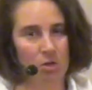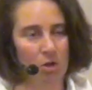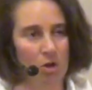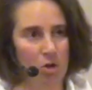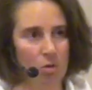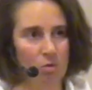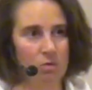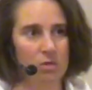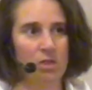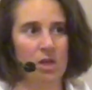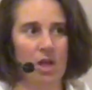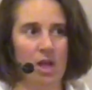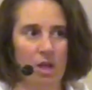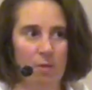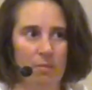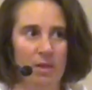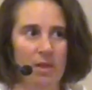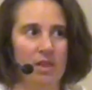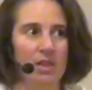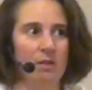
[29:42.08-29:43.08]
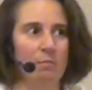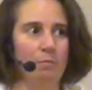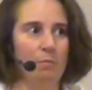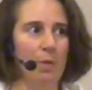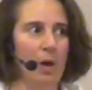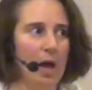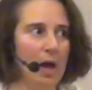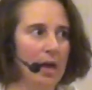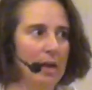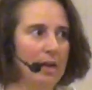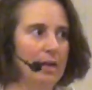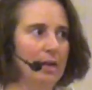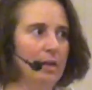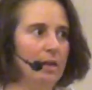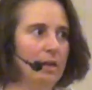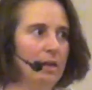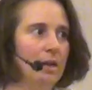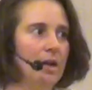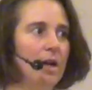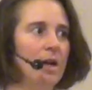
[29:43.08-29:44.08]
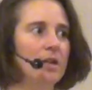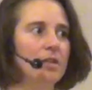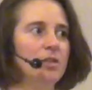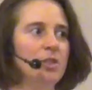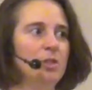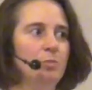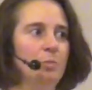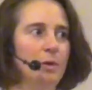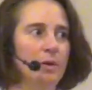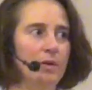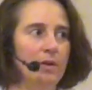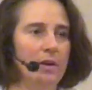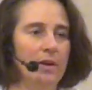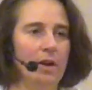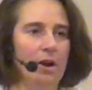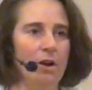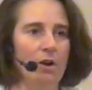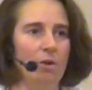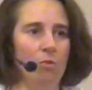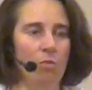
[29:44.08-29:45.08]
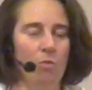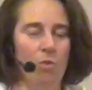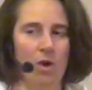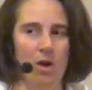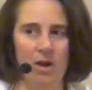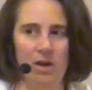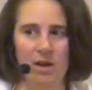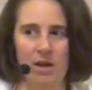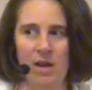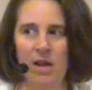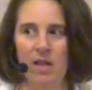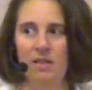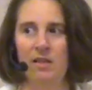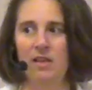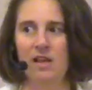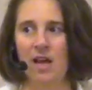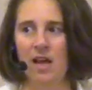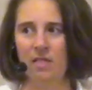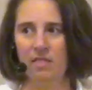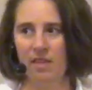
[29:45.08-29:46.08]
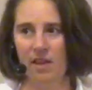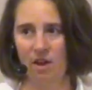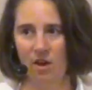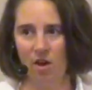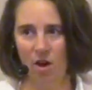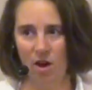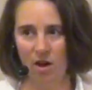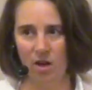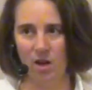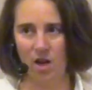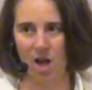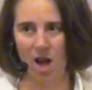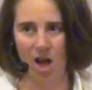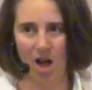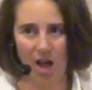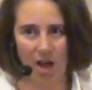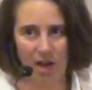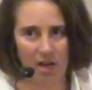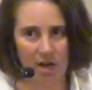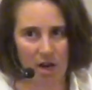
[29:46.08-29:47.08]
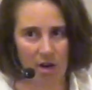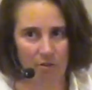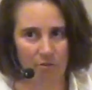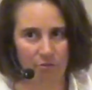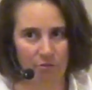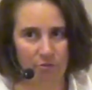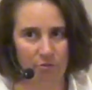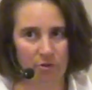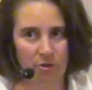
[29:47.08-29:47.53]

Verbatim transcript: Don't tell me that body and spirit are one. Yeah, they are, kind of.